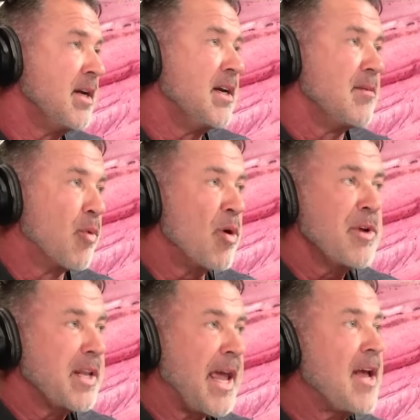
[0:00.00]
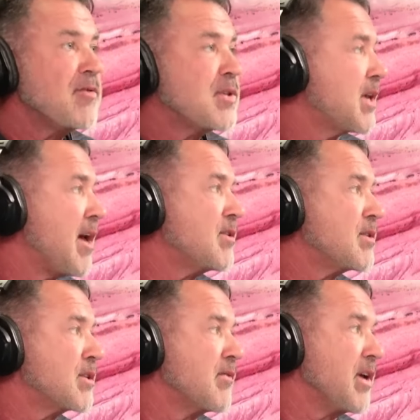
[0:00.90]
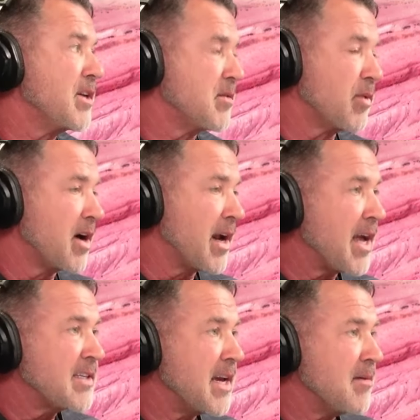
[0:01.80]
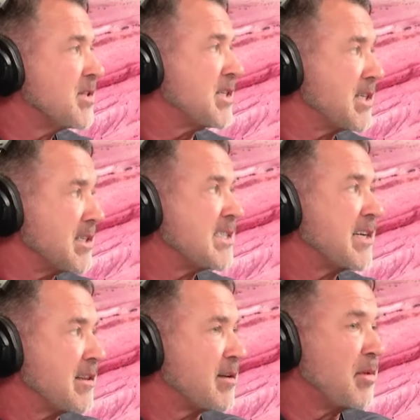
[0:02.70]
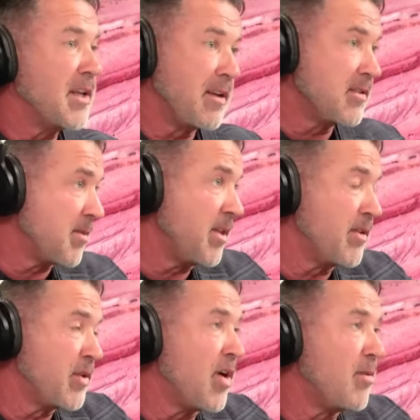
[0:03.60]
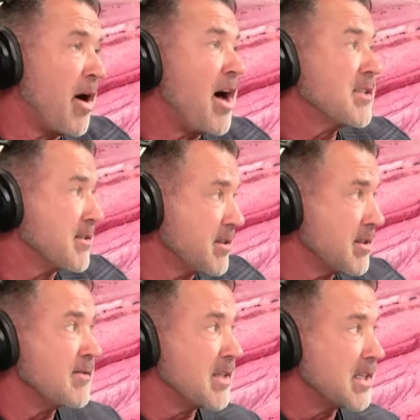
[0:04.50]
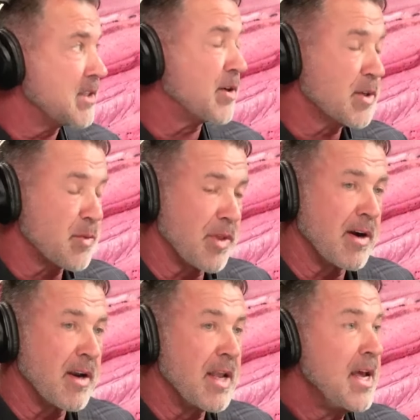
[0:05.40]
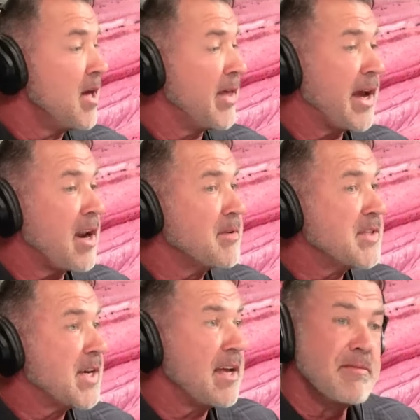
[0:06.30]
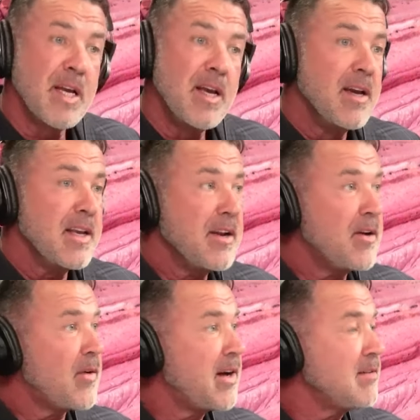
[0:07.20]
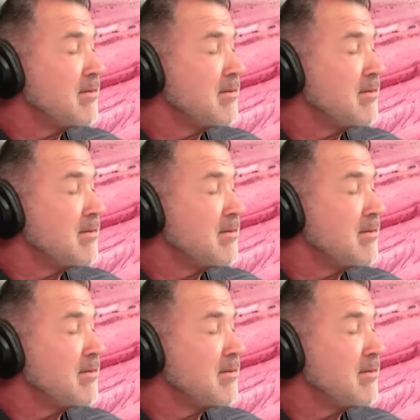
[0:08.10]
Mormon counselors convention where I got to MC and sing a little bit, and then some of the 12 apostles of the church were there, and they got up and said, you know what,